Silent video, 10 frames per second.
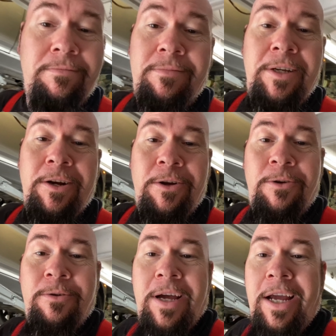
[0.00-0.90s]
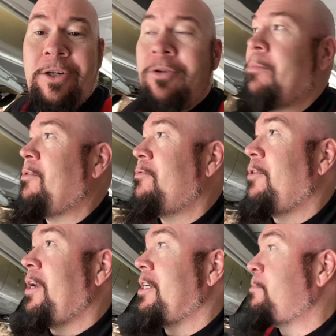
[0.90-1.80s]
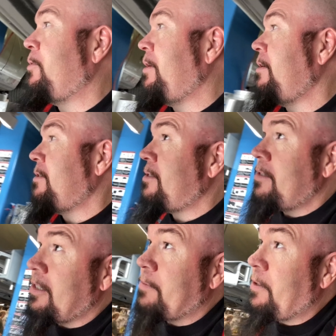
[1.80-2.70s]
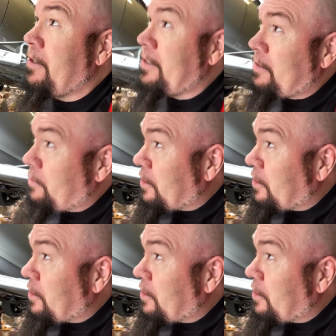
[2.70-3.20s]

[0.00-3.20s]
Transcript: a trouble-free experience with the